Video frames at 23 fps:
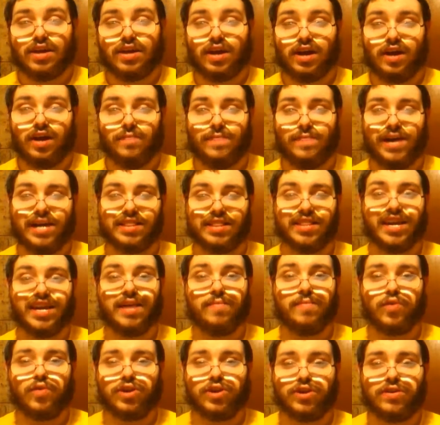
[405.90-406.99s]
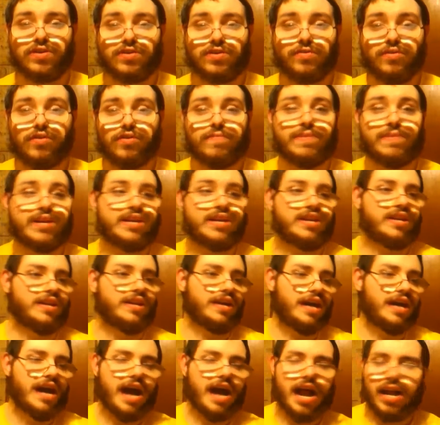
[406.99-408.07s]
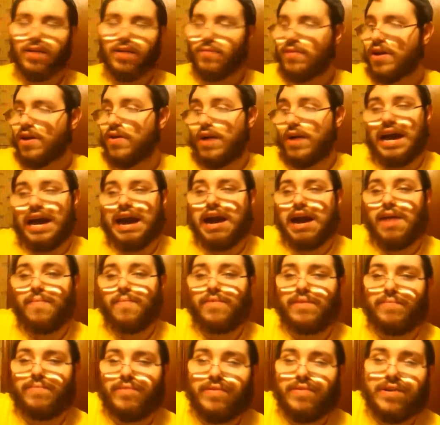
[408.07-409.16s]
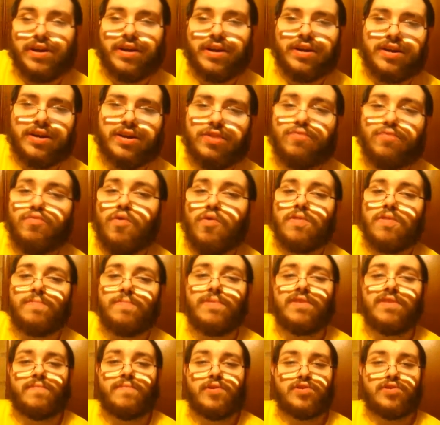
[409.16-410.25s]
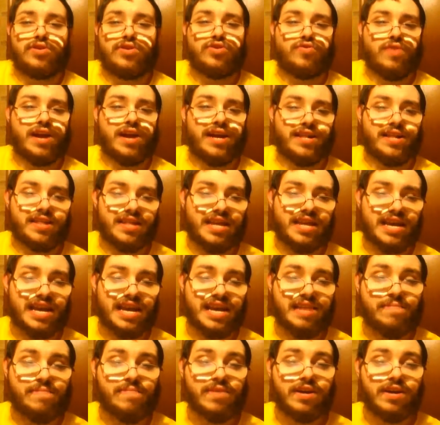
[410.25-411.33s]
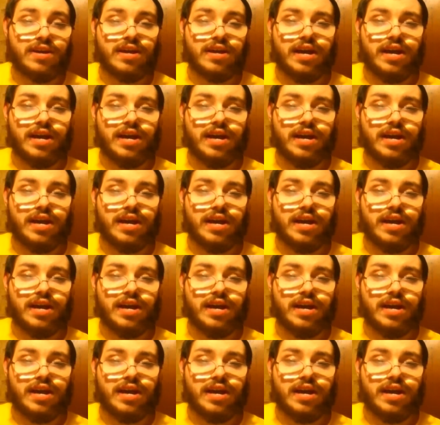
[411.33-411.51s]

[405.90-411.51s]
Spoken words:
I think I'm going to do this a little bit. I don't know how I'm completely going to do World Above Merging Dragons game.